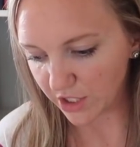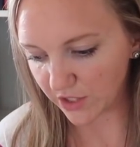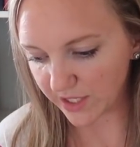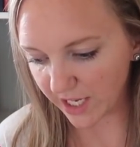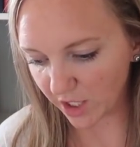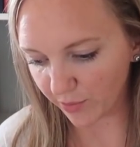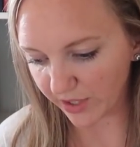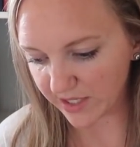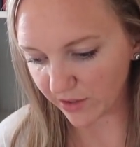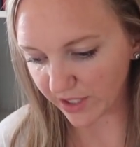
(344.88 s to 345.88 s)
Do you take your
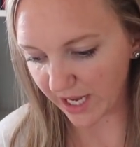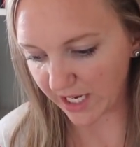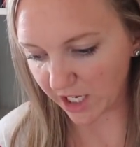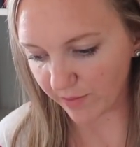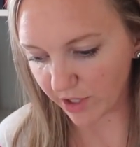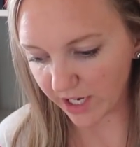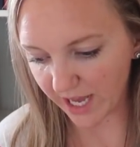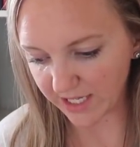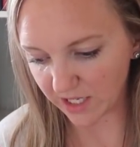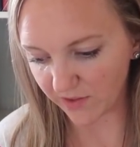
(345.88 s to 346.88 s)
preschooler to any community
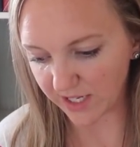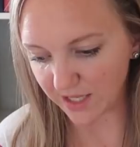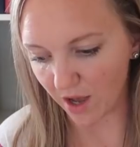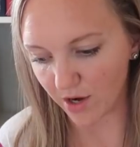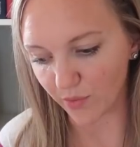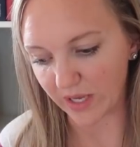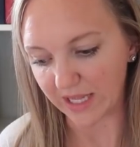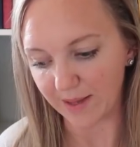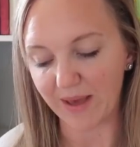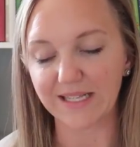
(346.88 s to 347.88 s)
activities on a
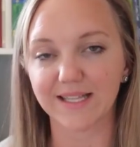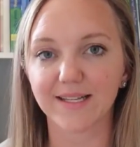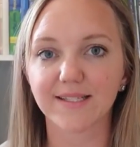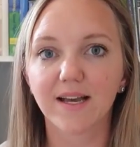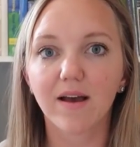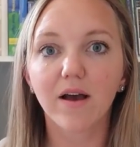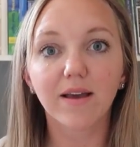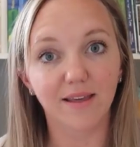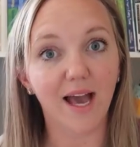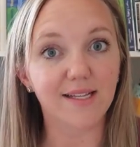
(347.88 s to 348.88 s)
weekly basis?
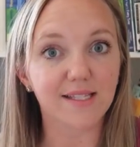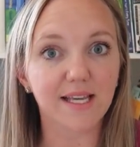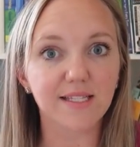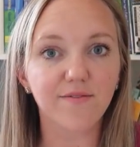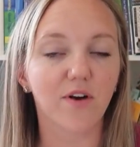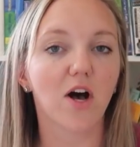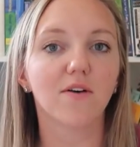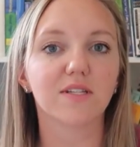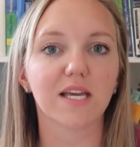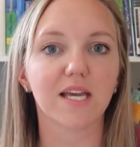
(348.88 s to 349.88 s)
He's
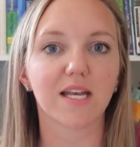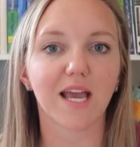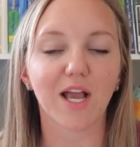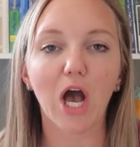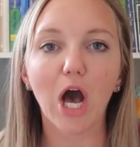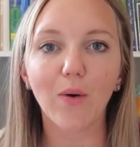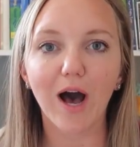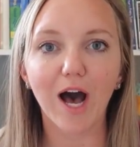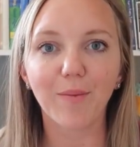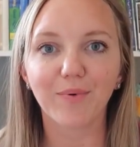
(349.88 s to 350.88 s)
involved in a
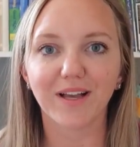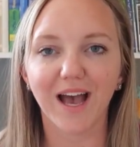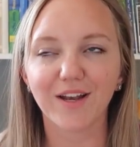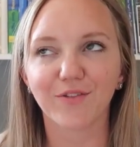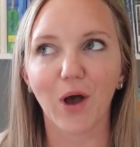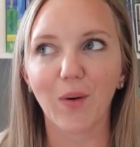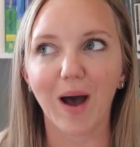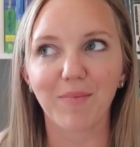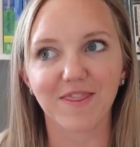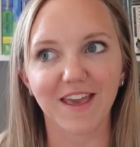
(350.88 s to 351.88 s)
co-op, kind of
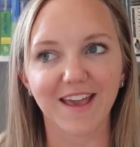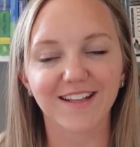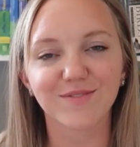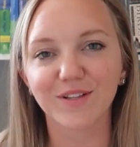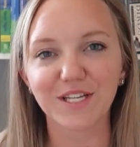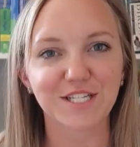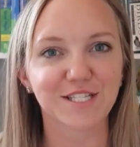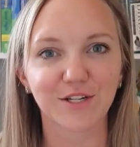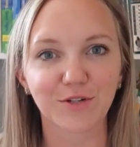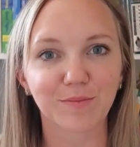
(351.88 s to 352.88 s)
co-op thing. It's really
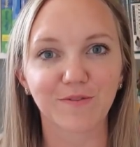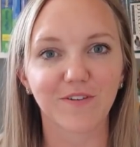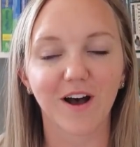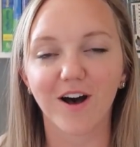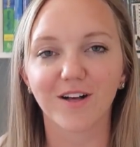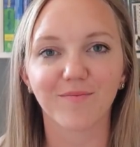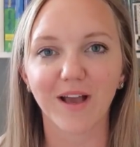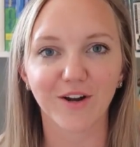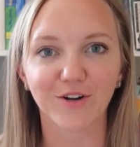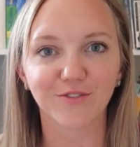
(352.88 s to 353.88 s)
just a group of all,
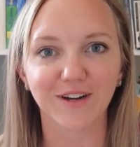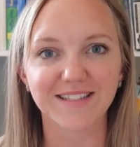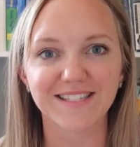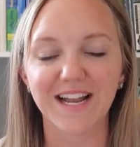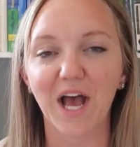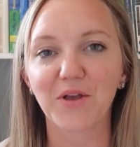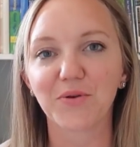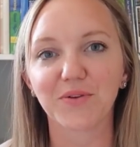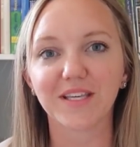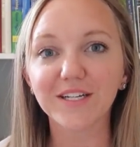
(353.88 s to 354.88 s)
my girlfriends and I
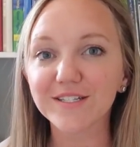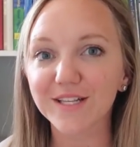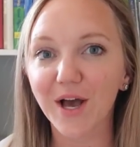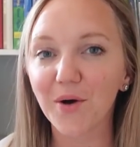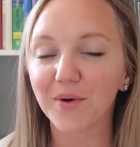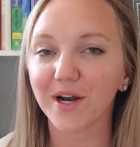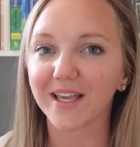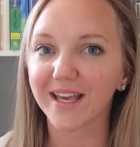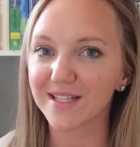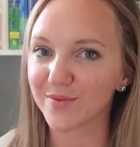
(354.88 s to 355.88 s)
who years ago when our
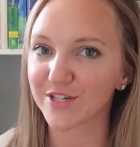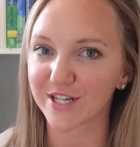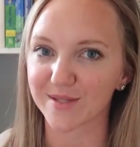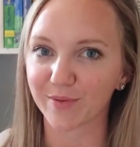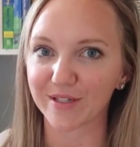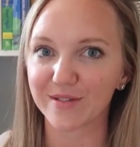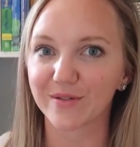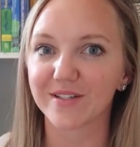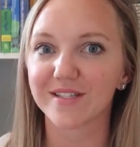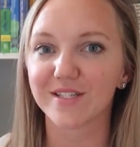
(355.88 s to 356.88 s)
kids were just
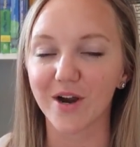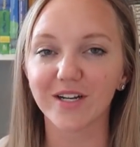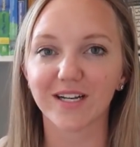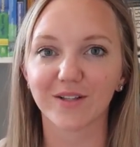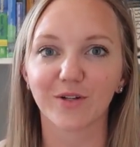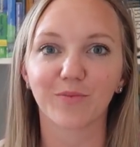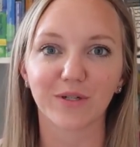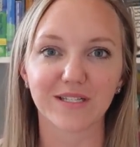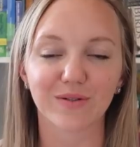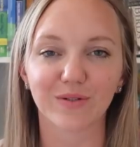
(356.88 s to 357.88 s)
preschoolers started a little
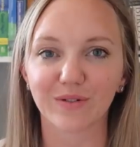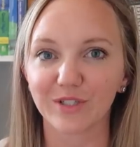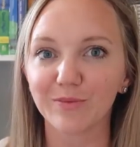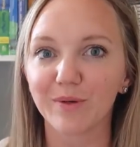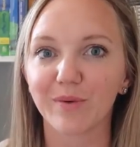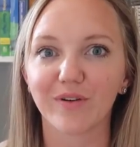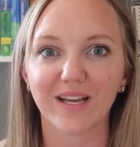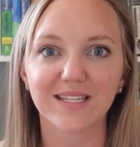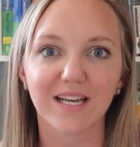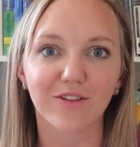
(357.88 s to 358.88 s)
preschool group and we would
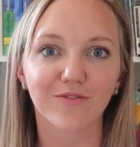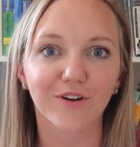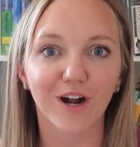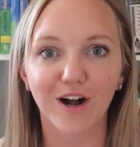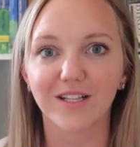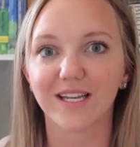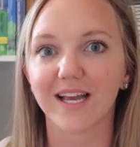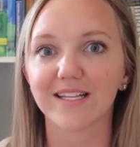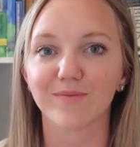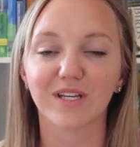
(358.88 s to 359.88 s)
get together for
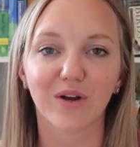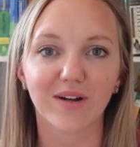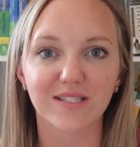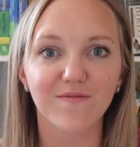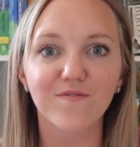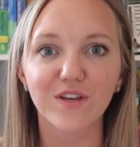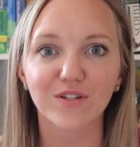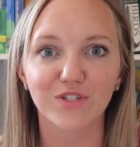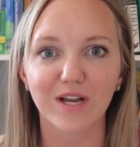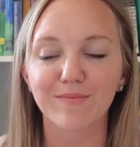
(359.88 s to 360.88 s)
holidays and we'd go on some
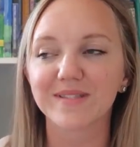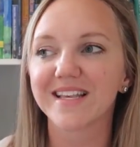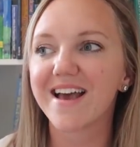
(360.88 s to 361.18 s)
field trips.